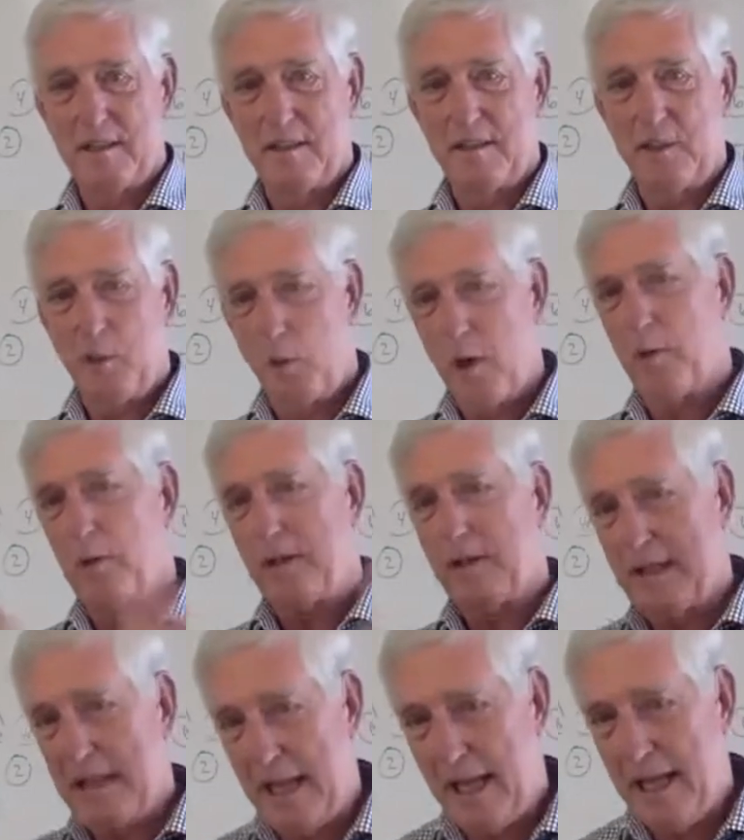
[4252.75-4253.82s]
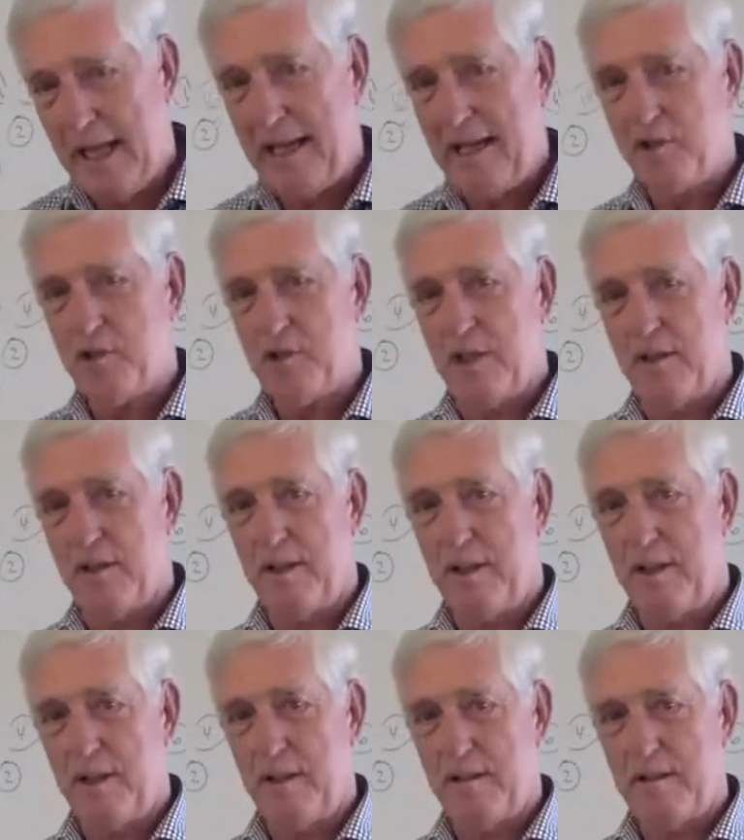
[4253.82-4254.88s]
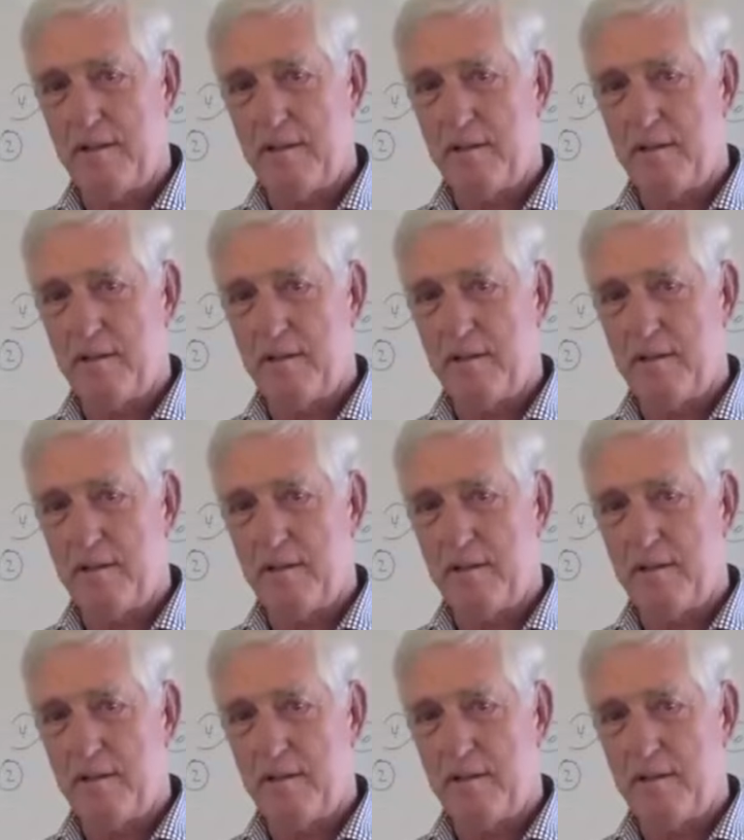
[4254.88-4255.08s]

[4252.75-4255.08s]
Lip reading: you want to engage in the